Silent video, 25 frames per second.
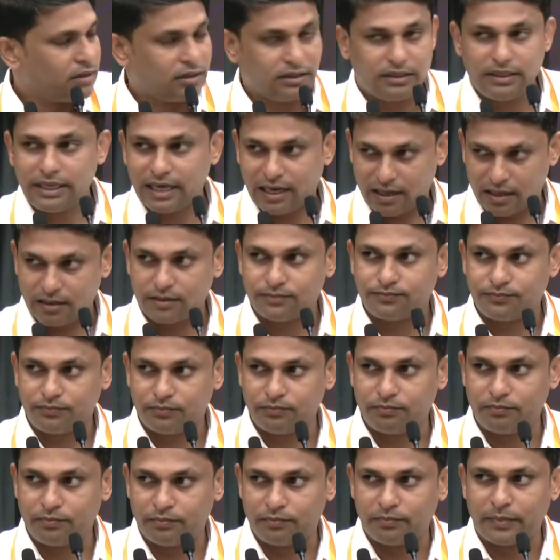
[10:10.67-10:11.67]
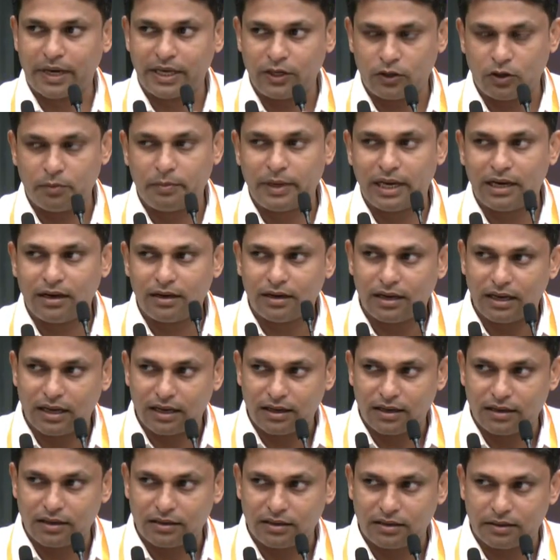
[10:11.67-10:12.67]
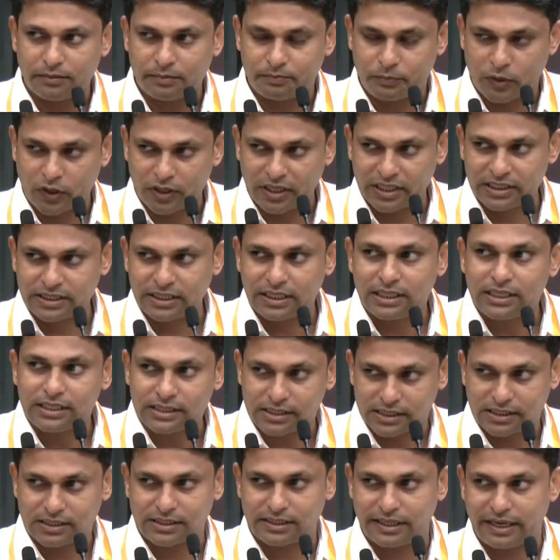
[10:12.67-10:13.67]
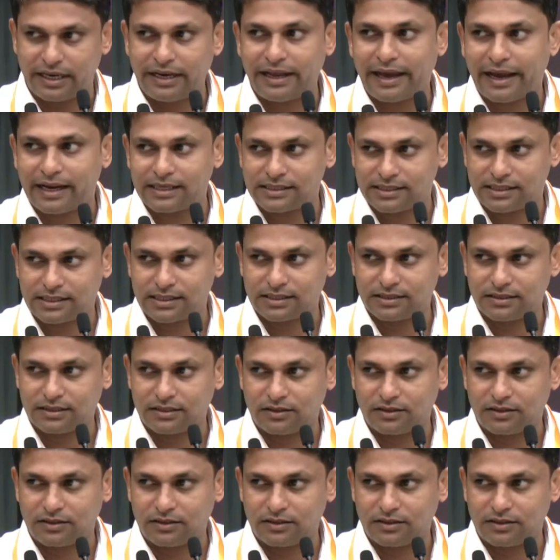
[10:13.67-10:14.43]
Yeah, microbial protection is enhanced